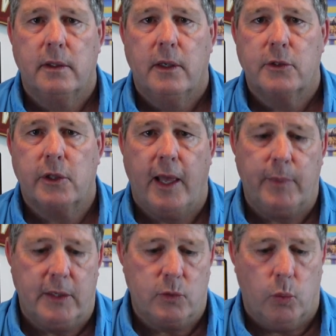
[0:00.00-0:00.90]
So that
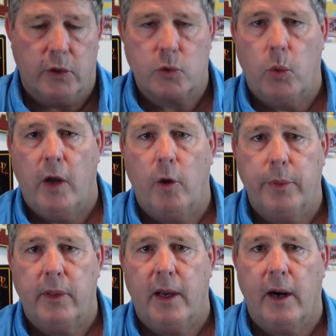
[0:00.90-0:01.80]
means there's one
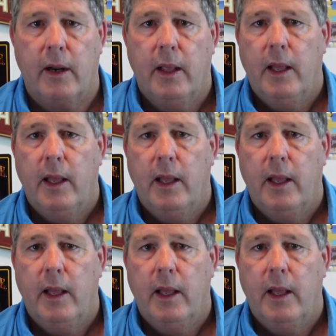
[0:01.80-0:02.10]
open there.